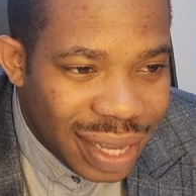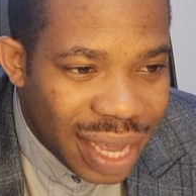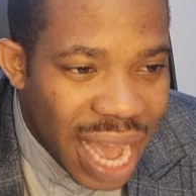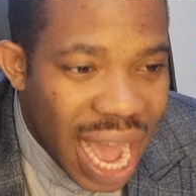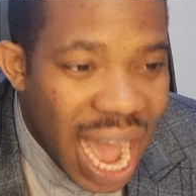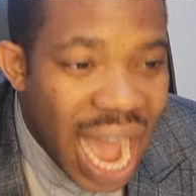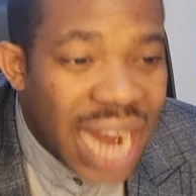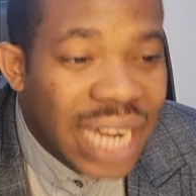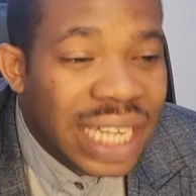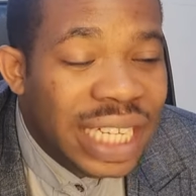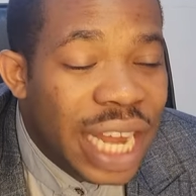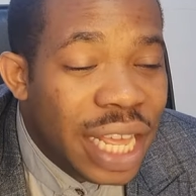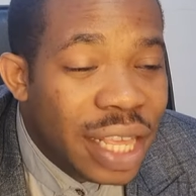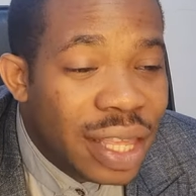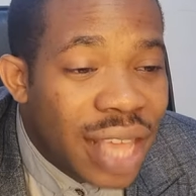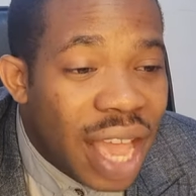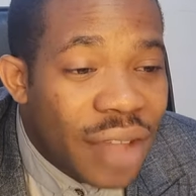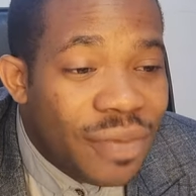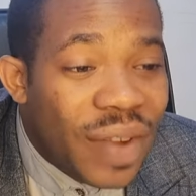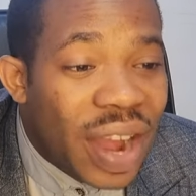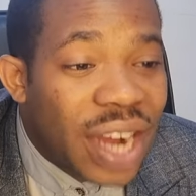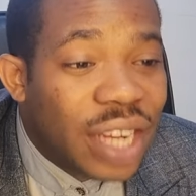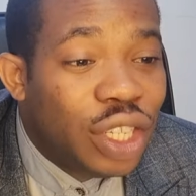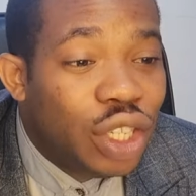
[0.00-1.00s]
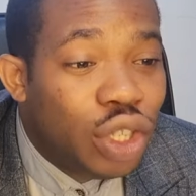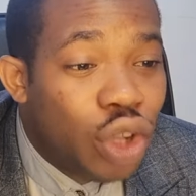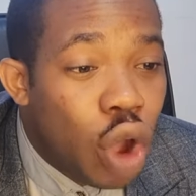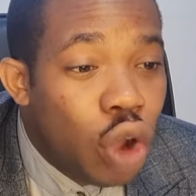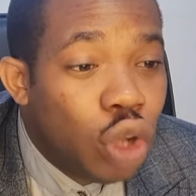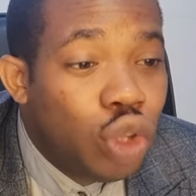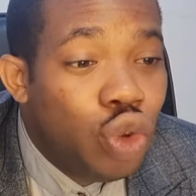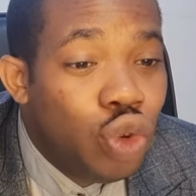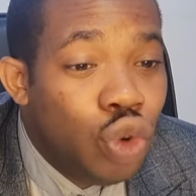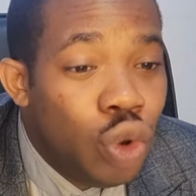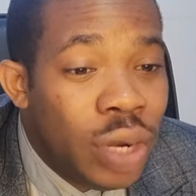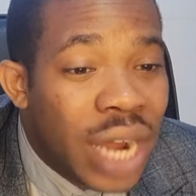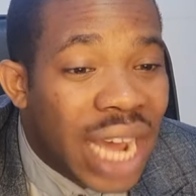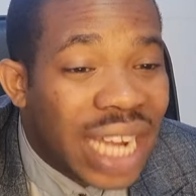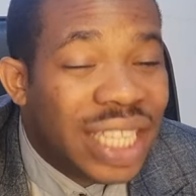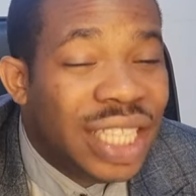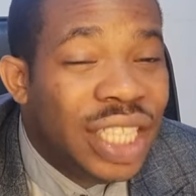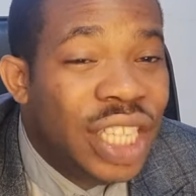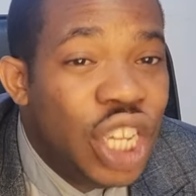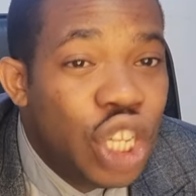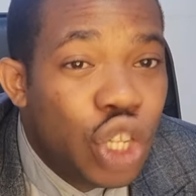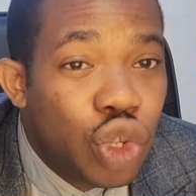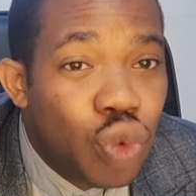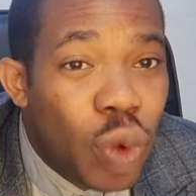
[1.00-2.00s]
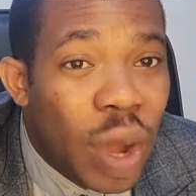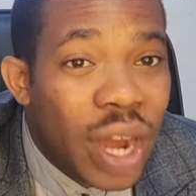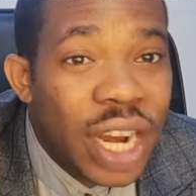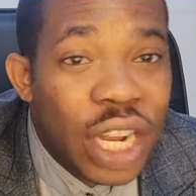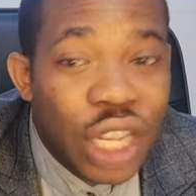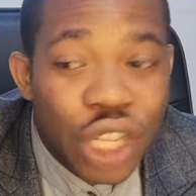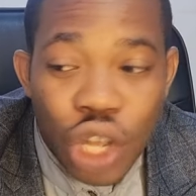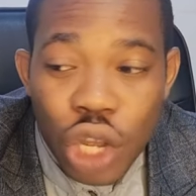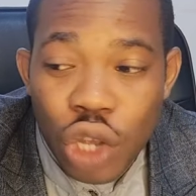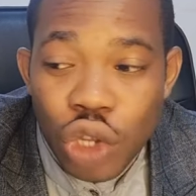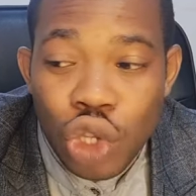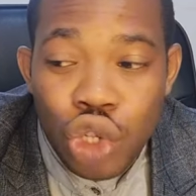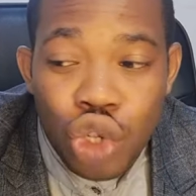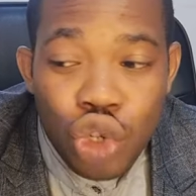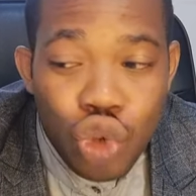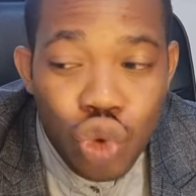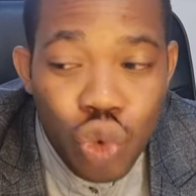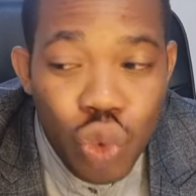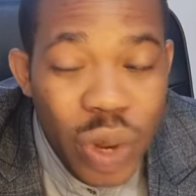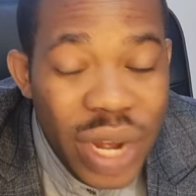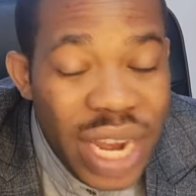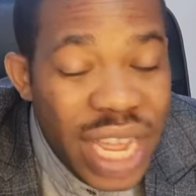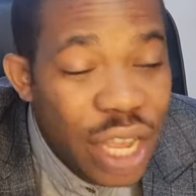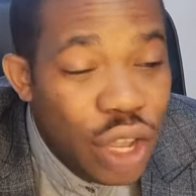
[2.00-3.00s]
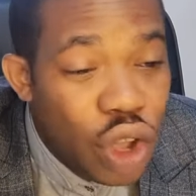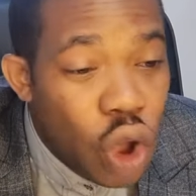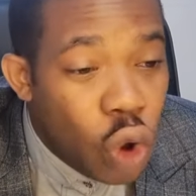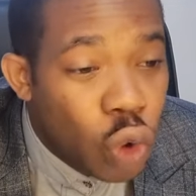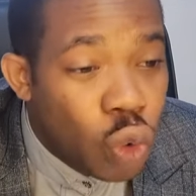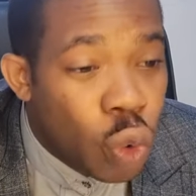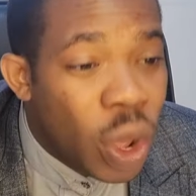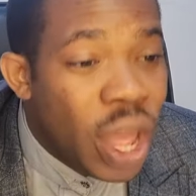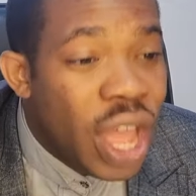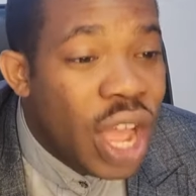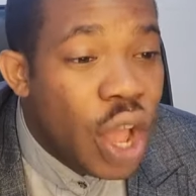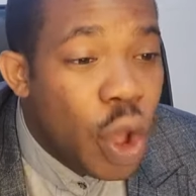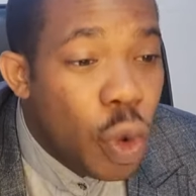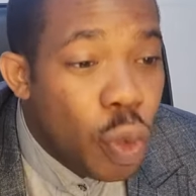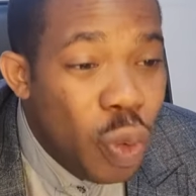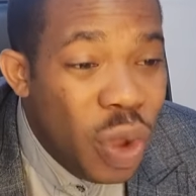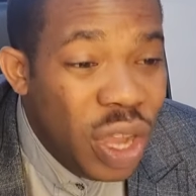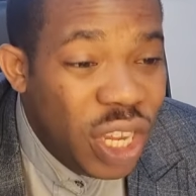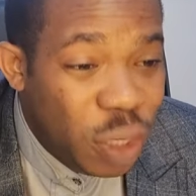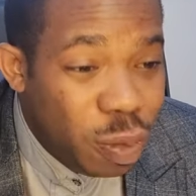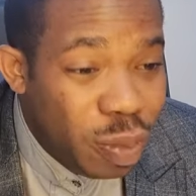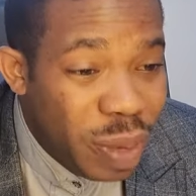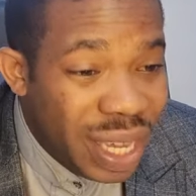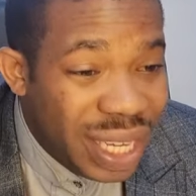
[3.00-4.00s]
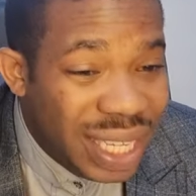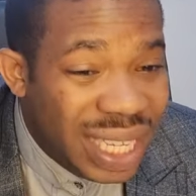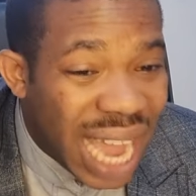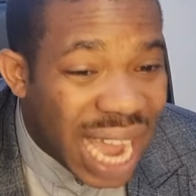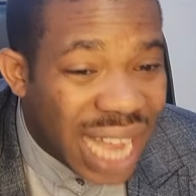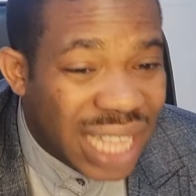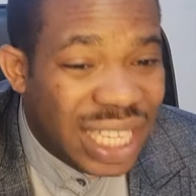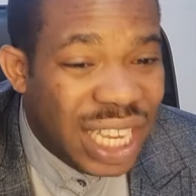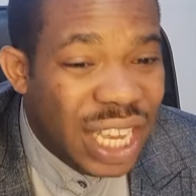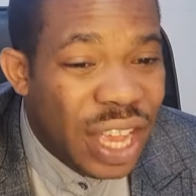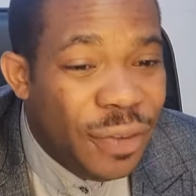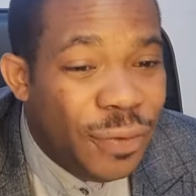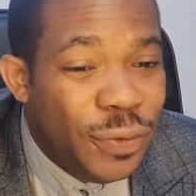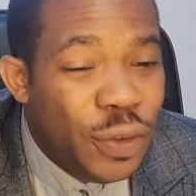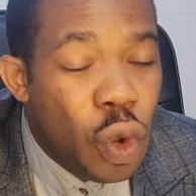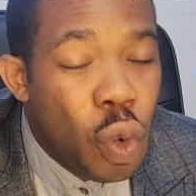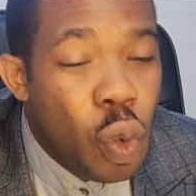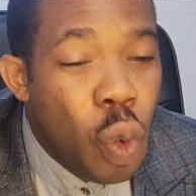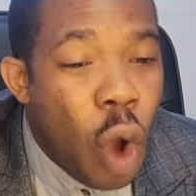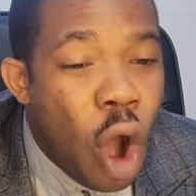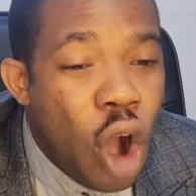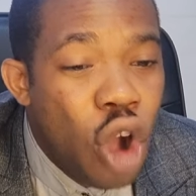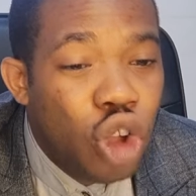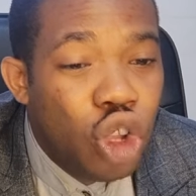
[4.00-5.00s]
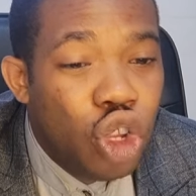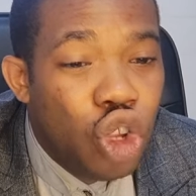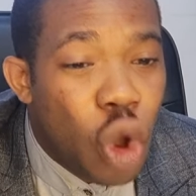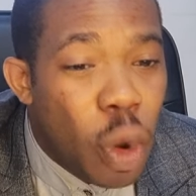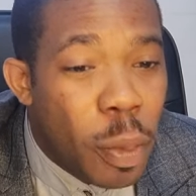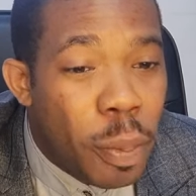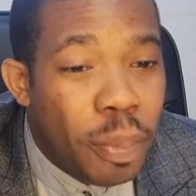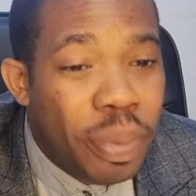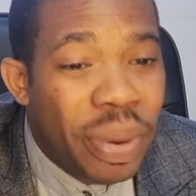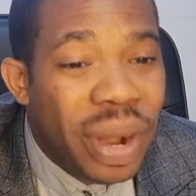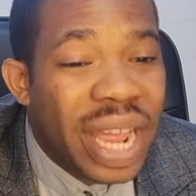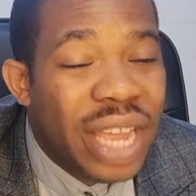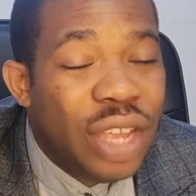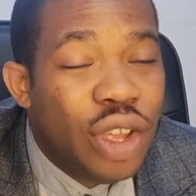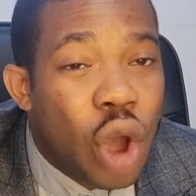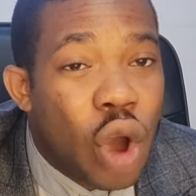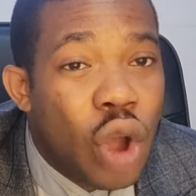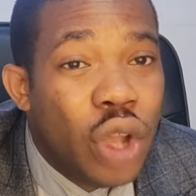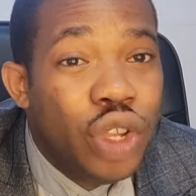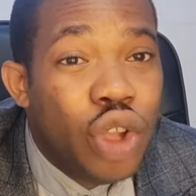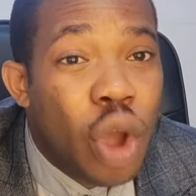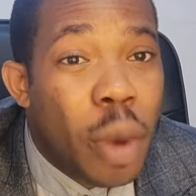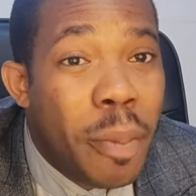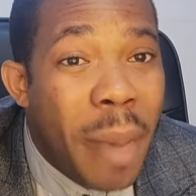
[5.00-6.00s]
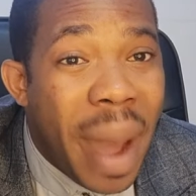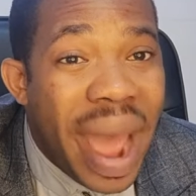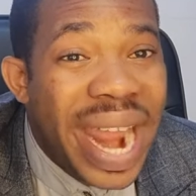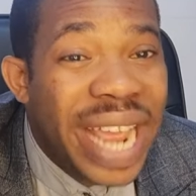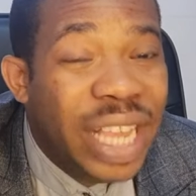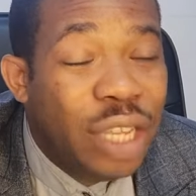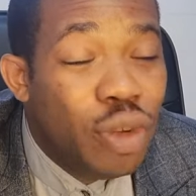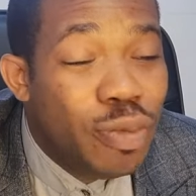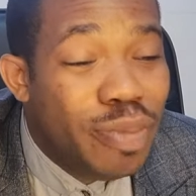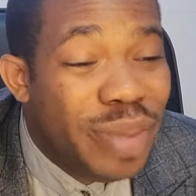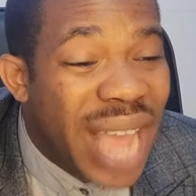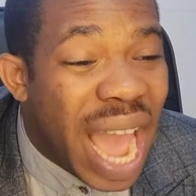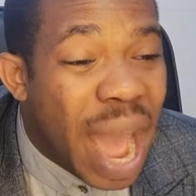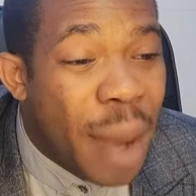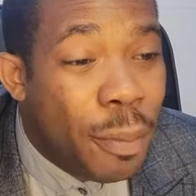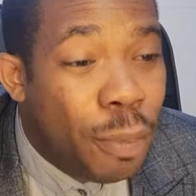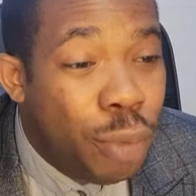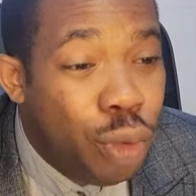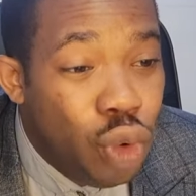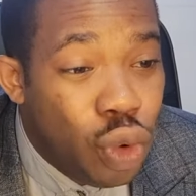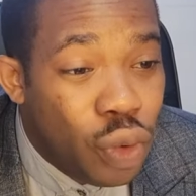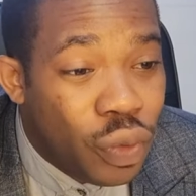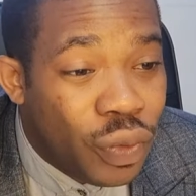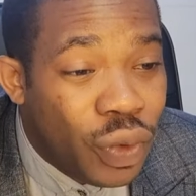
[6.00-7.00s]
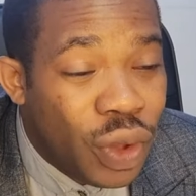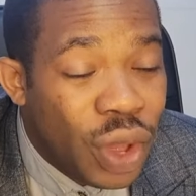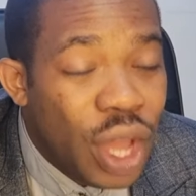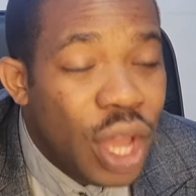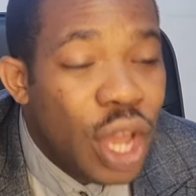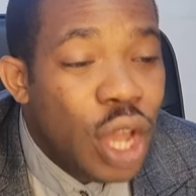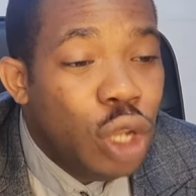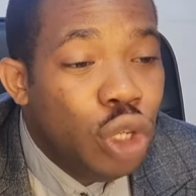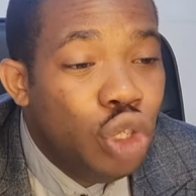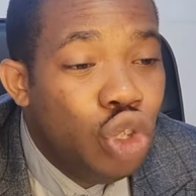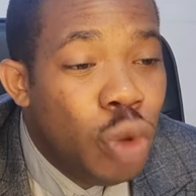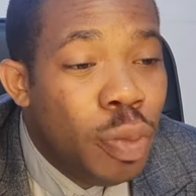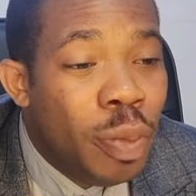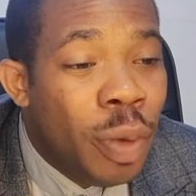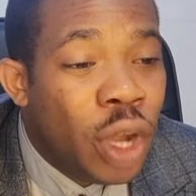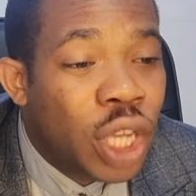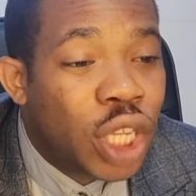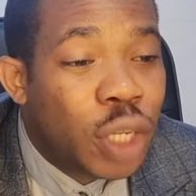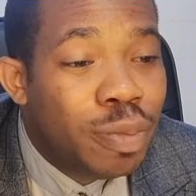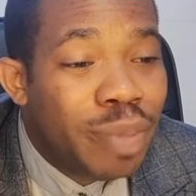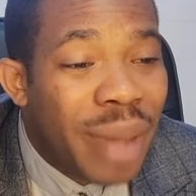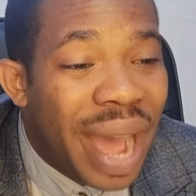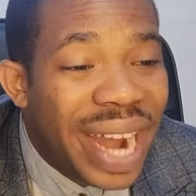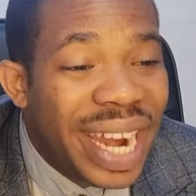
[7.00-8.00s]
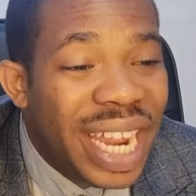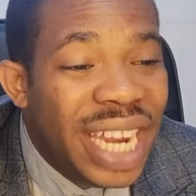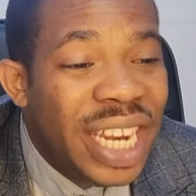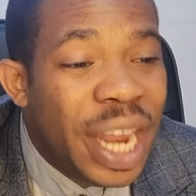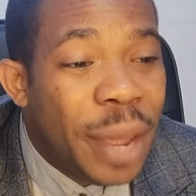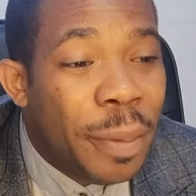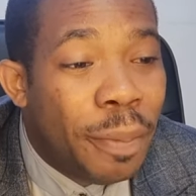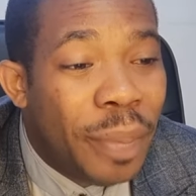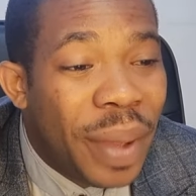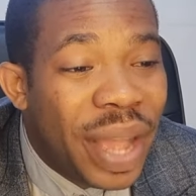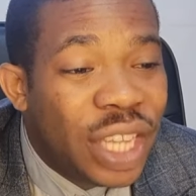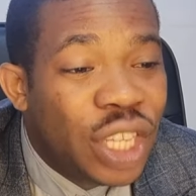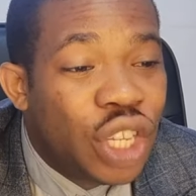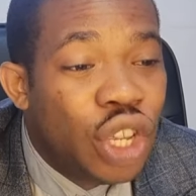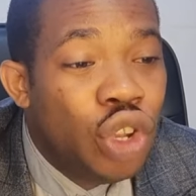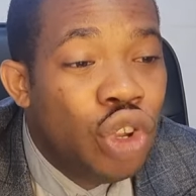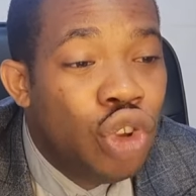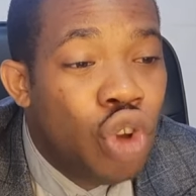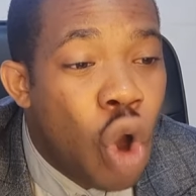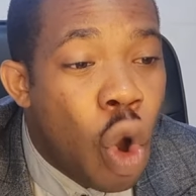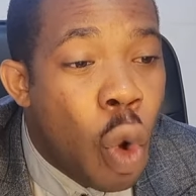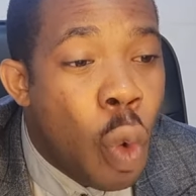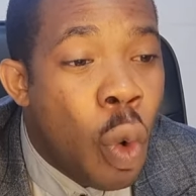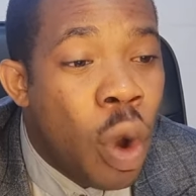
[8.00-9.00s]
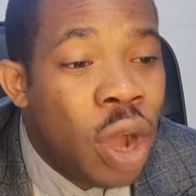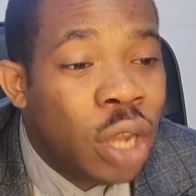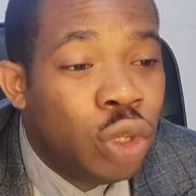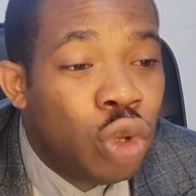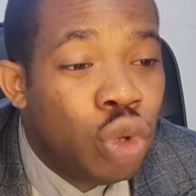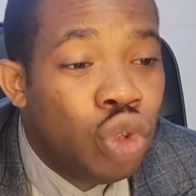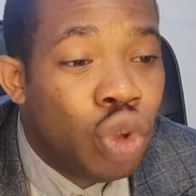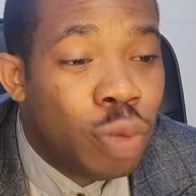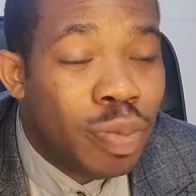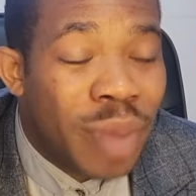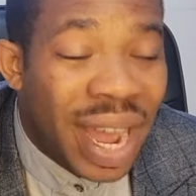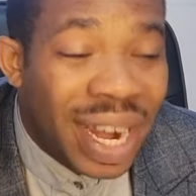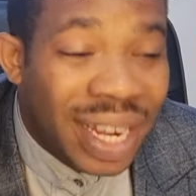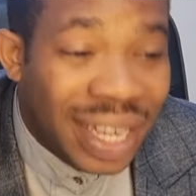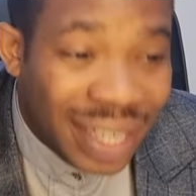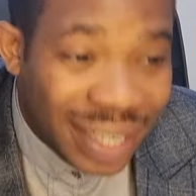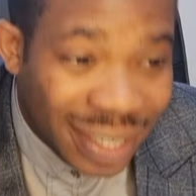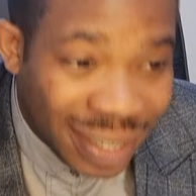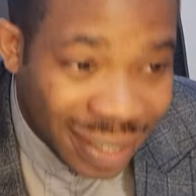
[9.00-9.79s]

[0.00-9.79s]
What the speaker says: And the servants got to know that this one is a truly God one. Which means that if you want your marriage to be approved, you must marry the person God wants you to marry.